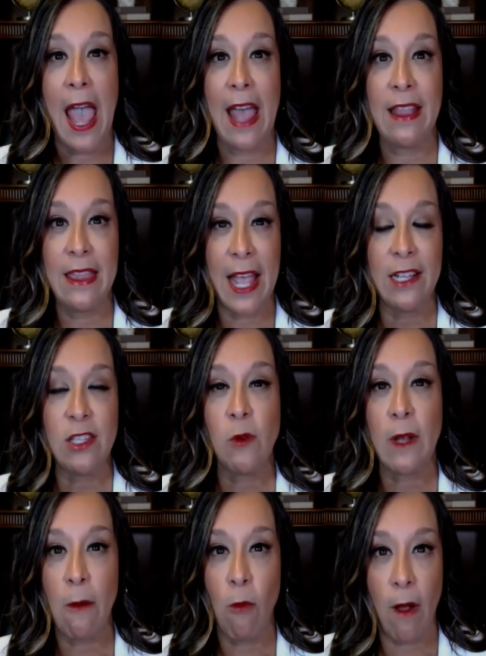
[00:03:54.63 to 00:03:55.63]
And that's
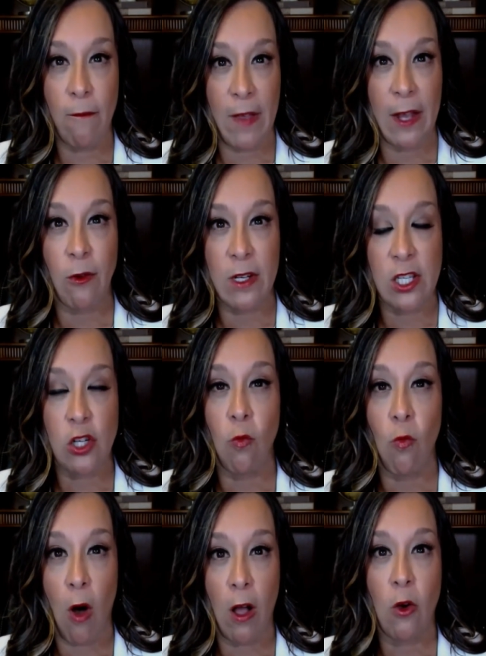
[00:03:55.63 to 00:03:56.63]
what I want veterans to
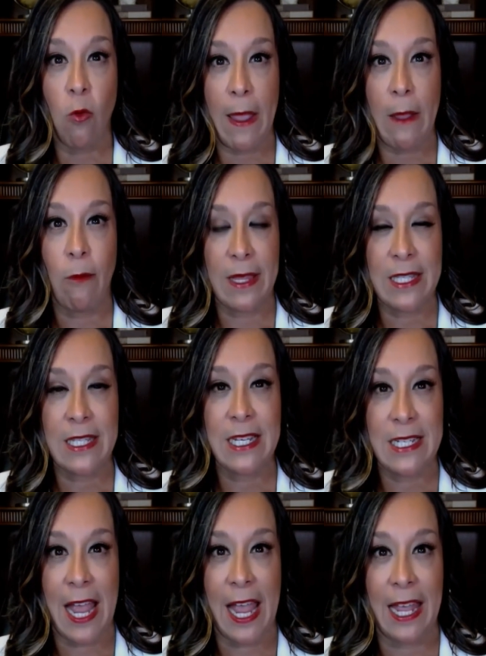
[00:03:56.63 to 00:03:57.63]
walk away with
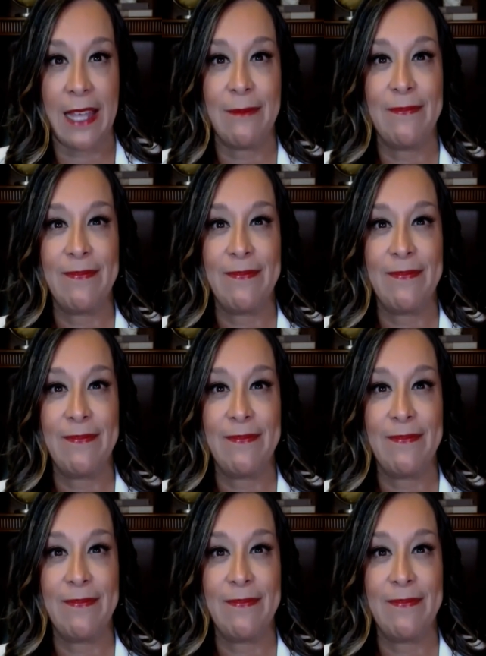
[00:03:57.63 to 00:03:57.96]
today.